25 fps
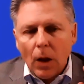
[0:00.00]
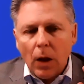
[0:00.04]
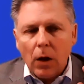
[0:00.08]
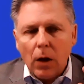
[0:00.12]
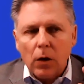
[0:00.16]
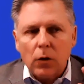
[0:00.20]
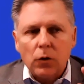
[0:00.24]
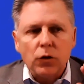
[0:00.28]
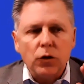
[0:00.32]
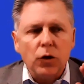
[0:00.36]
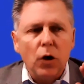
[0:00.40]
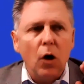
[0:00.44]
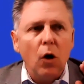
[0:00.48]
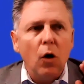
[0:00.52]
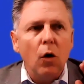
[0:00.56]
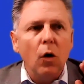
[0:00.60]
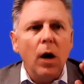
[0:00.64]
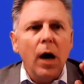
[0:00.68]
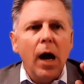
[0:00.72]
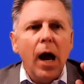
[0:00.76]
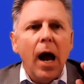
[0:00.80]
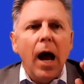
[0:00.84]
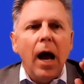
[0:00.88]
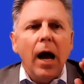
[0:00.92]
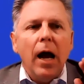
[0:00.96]
So
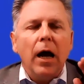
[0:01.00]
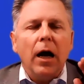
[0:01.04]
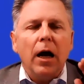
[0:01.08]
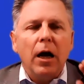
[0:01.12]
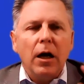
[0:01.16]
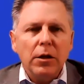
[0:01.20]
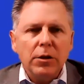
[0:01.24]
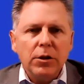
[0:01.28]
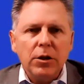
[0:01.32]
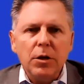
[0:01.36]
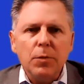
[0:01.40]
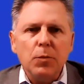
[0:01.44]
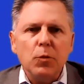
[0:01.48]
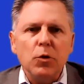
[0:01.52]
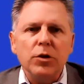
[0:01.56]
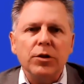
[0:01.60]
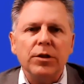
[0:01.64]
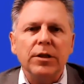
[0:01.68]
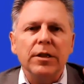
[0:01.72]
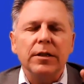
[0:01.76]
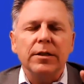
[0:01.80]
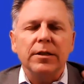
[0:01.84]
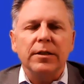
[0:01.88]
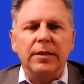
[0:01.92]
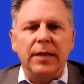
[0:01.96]
customers
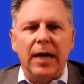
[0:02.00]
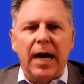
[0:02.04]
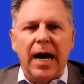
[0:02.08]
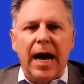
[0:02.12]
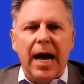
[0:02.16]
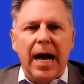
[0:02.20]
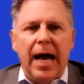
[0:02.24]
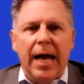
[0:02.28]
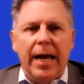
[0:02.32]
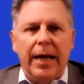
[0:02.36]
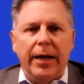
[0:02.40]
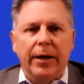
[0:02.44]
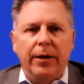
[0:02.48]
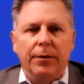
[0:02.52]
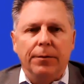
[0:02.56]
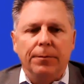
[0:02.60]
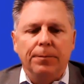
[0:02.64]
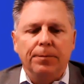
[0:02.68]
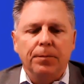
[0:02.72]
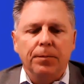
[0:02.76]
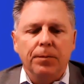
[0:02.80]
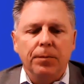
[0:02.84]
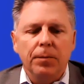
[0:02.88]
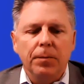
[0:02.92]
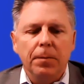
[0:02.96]
decide
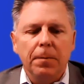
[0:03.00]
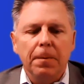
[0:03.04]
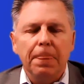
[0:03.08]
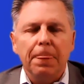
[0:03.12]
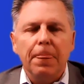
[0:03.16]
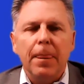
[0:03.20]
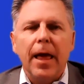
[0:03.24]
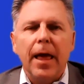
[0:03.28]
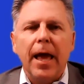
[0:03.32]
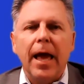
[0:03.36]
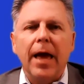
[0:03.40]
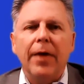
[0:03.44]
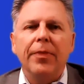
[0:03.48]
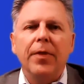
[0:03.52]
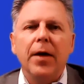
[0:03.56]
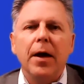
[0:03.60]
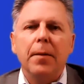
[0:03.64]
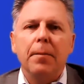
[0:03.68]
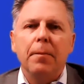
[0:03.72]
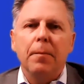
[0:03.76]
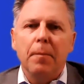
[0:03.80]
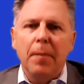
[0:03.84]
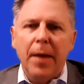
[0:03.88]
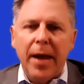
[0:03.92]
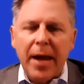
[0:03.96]
and they
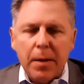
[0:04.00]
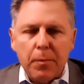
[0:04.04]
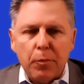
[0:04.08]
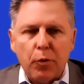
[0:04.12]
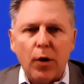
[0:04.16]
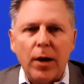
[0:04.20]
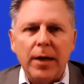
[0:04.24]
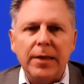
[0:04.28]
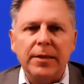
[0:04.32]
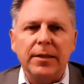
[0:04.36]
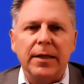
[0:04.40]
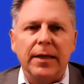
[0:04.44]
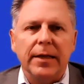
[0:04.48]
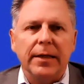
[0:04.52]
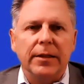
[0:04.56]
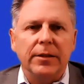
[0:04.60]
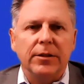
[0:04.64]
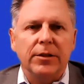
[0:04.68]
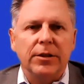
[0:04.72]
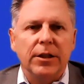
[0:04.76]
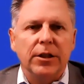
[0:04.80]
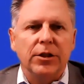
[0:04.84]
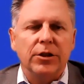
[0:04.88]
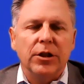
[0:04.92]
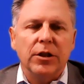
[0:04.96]
make pricing
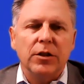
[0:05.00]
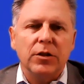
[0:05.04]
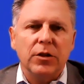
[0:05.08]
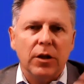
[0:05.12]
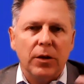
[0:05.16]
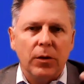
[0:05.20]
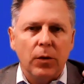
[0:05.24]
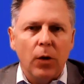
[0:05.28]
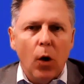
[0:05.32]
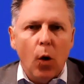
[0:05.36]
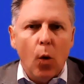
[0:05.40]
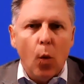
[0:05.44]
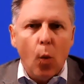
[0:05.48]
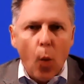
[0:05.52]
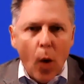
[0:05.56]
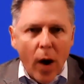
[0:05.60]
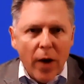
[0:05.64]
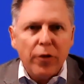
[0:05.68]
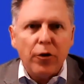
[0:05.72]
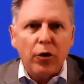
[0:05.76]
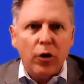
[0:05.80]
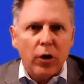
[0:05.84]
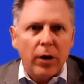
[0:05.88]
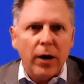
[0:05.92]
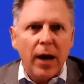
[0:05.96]
decisions and
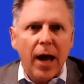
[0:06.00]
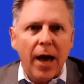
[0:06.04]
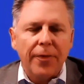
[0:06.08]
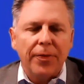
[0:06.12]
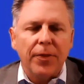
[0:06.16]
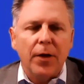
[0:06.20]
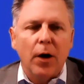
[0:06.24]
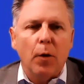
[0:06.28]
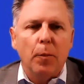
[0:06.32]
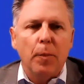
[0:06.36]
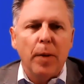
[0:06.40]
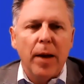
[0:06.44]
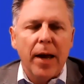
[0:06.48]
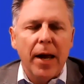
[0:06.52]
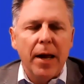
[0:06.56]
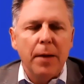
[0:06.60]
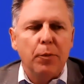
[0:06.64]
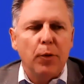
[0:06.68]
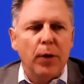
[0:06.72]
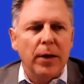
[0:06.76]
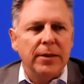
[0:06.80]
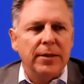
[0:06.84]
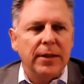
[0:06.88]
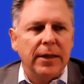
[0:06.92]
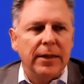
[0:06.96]
whether or not they'll pay
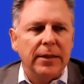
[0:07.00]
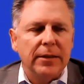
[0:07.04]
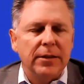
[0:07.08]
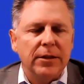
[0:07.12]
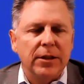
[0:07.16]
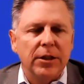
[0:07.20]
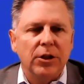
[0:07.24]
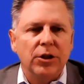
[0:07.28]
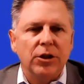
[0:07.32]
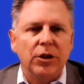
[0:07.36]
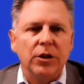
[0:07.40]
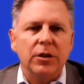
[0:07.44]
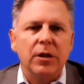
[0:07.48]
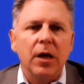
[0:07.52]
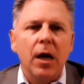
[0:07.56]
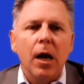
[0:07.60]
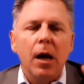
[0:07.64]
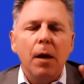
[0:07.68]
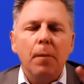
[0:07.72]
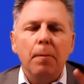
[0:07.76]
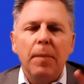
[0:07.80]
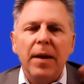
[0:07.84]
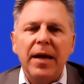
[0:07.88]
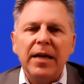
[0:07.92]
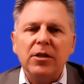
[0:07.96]
pricing decisions
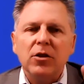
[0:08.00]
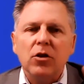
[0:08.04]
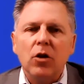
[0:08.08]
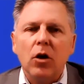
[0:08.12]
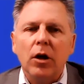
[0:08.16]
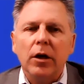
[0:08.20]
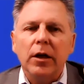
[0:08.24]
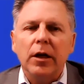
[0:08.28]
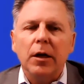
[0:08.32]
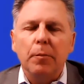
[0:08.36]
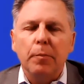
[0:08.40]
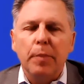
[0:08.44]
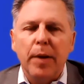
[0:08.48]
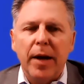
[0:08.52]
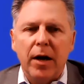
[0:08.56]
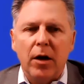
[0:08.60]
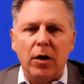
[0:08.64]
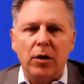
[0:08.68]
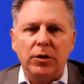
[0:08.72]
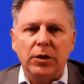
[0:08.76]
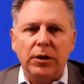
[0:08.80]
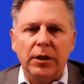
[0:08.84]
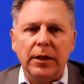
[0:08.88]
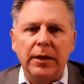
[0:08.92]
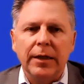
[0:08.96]
based on
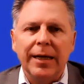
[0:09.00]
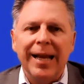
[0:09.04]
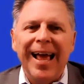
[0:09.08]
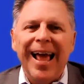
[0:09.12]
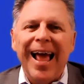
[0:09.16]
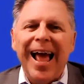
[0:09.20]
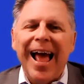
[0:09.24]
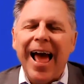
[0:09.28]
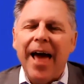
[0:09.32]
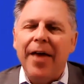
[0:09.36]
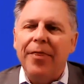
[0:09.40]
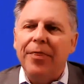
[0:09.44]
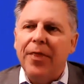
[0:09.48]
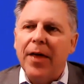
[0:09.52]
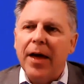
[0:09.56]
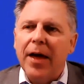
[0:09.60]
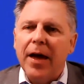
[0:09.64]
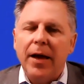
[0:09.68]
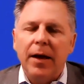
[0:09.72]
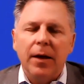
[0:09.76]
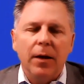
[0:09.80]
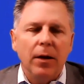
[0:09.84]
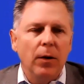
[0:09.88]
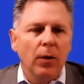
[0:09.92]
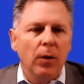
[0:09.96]
comparison, and
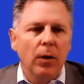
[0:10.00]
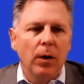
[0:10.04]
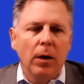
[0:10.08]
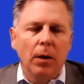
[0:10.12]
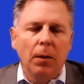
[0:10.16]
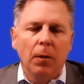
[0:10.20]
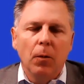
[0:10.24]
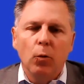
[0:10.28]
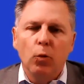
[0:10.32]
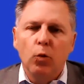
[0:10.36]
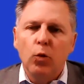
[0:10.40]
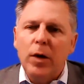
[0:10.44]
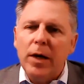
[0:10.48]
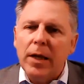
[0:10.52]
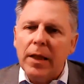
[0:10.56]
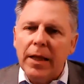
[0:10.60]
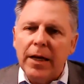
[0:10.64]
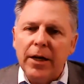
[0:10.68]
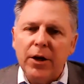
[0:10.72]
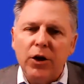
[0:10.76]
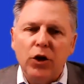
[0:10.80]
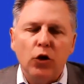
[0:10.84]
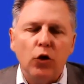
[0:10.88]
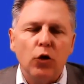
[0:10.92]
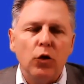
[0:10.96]
they really
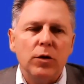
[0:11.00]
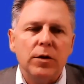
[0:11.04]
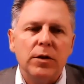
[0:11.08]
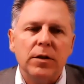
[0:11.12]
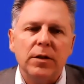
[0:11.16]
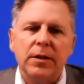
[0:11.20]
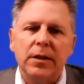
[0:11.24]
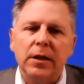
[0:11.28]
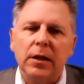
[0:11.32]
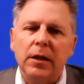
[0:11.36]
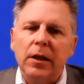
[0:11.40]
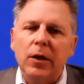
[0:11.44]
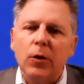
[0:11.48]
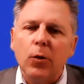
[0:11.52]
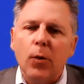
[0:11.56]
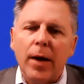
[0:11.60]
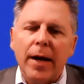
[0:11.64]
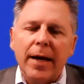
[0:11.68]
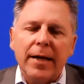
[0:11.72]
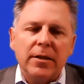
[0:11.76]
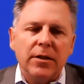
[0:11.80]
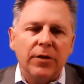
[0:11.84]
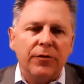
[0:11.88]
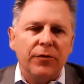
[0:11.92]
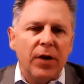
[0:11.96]
use silly
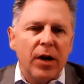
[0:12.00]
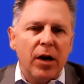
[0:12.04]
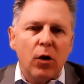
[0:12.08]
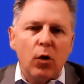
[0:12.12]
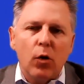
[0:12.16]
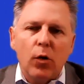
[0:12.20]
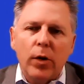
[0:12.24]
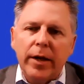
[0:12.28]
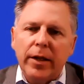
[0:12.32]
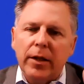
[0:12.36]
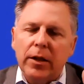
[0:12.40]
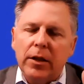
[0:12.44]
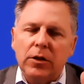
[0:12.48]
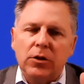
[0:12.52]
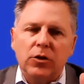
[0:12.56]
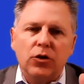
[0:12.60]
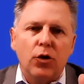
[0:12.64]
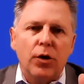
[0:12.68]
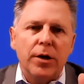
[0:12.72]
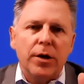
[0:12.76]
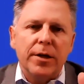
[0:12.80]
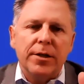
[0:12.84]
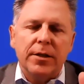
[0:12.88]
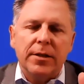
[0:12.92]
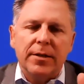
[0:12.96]
ways of narrowing the
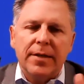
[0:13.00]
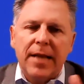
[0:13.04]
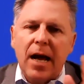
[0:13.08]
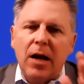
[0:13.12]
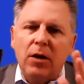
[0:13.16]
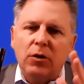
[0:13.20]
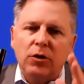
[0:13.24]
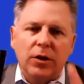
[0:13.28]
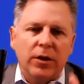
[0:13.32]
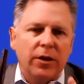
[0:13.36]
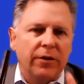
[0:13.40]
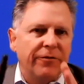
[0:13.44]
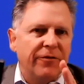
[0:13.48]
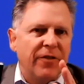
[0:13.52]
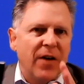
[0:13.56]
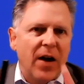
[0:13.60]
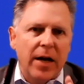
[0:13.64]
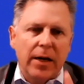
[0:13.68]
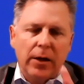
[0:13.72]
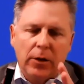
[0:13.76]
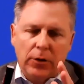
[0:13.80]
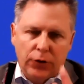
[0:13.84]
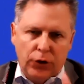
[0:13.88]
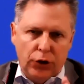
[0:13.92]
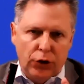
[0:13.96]
choices down to the final
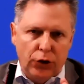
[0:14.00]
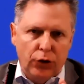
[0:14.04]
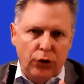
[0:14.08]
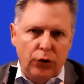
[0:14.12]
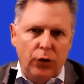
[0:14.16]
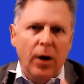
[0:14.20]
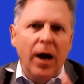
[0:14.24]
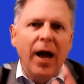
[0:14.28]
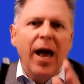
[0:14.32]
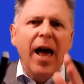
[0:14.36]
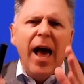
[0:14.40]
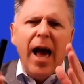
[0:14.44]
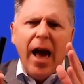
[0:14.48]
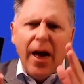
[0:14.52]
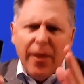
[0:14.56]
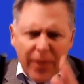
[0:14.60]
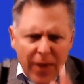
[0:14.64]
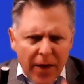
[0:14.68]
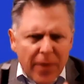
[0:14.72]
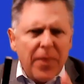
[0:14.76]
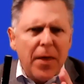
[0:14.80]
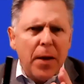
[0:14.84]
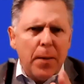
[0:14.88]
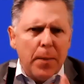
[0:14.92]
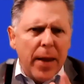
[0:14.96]
two, and then
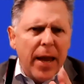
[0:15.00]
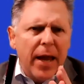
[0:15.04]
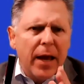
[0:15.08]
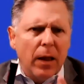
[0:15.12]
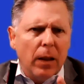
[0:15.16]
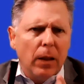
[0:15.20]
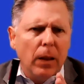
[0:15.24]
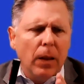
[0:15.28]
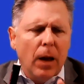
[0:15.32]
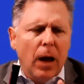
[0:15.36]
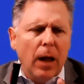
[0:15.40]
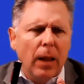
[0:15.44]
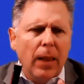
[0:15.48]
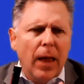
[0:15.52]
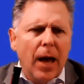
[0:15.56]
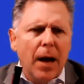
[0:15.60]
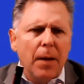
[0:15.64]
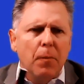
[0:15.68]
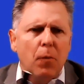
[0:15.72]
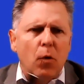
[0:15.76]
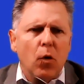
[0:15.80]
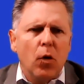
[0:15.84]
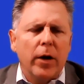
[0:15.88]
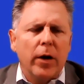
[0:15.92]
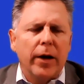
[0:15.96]
they make a lot
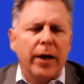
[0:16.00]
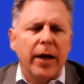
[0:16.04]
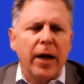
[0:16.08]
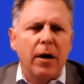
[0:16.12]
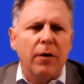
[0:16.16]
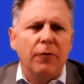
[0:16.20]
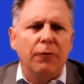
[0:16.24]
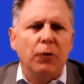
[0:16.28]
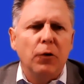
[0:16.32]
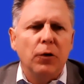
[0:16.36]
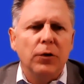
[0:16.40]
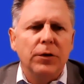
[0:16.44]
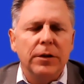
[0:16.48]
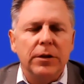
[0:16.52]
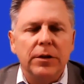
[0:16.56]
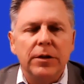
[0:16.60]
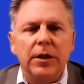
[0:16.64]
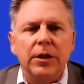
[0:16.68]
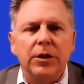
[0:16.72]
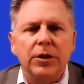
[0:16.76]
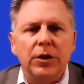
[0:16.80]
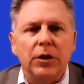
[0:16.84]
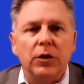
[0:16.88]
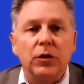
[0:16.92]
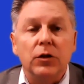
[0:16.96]
more careful
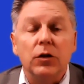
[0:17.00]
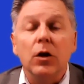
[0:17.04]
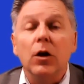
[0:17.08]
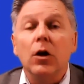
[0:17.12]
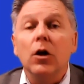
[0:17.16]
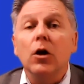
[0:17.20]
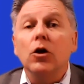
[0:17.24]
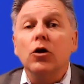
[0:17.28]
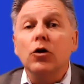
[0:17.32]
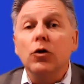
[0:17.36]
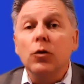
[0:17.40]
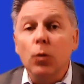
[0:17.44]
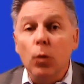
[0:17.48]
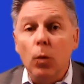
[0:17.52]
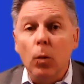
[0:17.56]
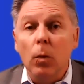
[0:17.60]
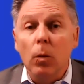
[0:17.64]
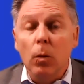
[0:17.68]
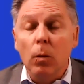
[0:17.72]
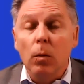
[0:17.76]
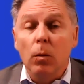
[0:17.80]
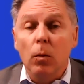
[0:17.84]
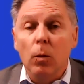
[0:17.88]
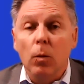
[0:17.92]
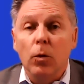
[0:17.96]
decisions
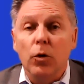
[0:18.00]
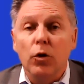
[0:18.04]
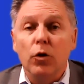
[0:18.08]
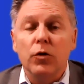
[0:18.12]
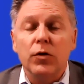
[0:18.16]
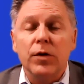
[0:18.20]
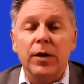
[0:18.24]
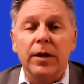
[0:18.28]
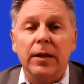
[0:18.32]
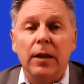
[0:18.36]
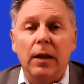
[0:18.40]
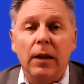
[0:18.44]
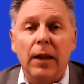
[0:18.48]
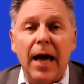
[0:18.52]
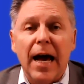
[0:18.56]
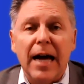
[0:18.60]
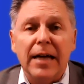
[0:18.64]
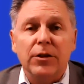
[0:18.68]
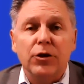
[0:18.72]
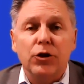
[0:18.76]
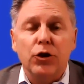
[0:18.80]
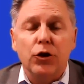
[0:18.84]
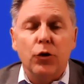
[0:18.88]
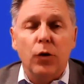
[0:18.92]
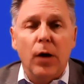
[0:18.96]
using the
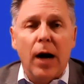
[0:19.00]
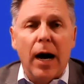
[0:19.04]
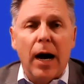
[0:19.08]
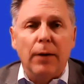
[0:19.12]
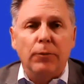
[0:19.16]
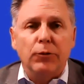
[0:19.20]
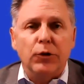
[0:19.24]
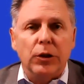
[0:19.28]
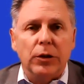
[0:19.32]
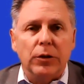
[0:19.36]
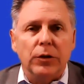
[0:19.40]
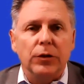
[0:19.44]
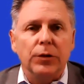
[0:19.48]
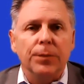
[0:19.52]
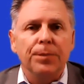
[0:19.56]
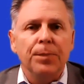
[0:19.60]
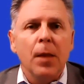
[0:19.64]
last two options.